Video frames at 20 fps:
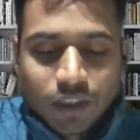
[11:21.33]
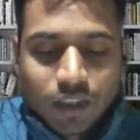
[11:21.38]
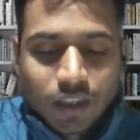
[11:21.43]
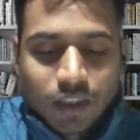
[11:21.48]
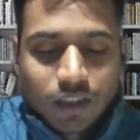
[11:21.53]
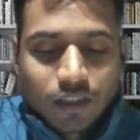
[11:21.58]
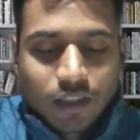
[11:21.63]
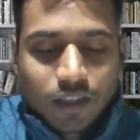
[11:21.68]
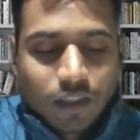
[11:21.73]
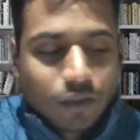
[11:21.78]

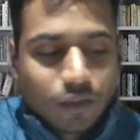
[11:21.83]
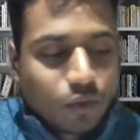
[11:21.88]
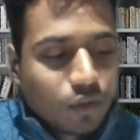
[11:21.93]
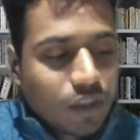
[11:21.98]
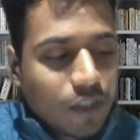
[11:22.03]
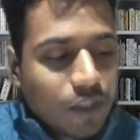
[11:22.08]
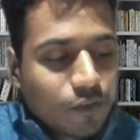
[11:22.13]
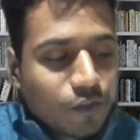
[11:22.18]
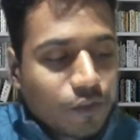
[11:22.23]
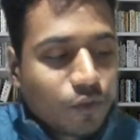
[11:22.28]
The 2
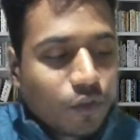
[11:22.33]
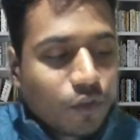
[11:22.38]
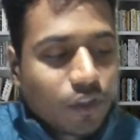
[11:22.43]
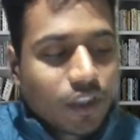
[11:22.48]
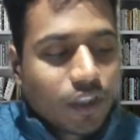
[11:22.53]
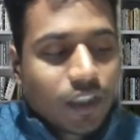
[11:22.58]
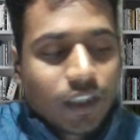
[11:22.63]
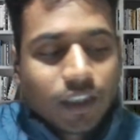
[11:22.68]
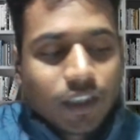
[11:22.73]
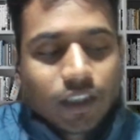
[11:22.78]
types of
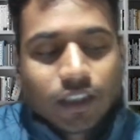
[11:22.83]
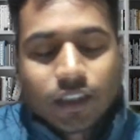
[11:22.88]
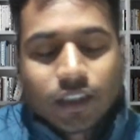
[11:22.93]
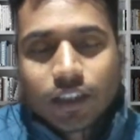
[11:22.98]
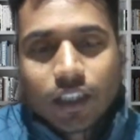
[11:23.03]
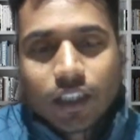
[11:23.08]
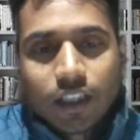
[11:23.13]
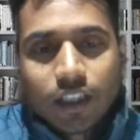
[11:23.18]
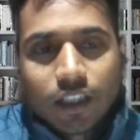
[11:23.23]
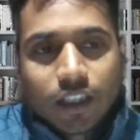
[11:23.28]
rotor is
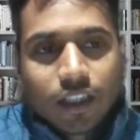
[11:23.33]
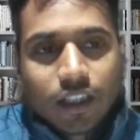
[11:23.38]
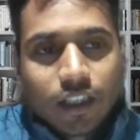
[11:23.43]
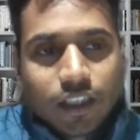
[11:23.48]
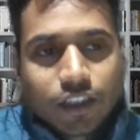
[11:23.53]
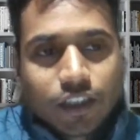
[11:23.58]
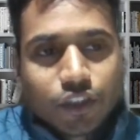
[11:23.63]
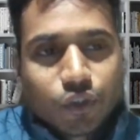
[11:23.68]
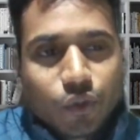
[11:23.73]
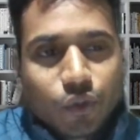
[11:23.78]

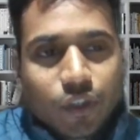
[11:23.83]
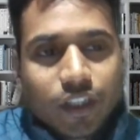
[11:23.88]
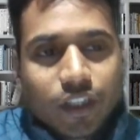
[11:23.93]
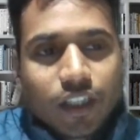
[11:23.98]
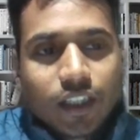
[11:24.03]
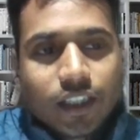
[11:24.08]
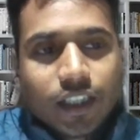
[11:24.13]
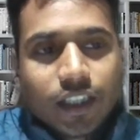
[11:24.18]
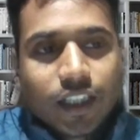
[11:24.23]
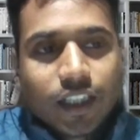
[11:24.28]
squirrel
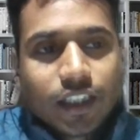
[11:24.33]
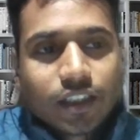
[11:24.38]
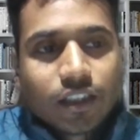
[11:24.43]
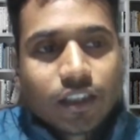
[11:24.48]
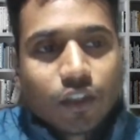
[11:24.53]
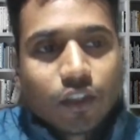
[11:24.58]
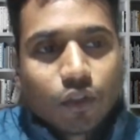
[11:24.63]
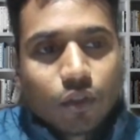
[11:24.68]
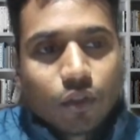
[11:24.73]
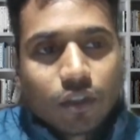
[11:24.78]
cage
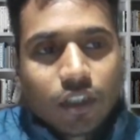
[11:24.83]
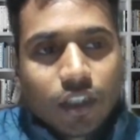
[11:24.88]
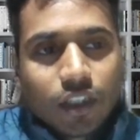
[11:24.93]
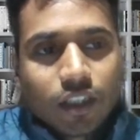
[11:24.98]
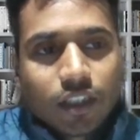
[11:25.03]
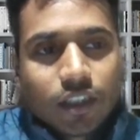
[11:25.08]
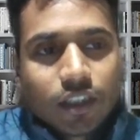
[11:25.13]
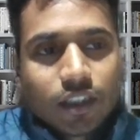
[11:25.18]
rotor.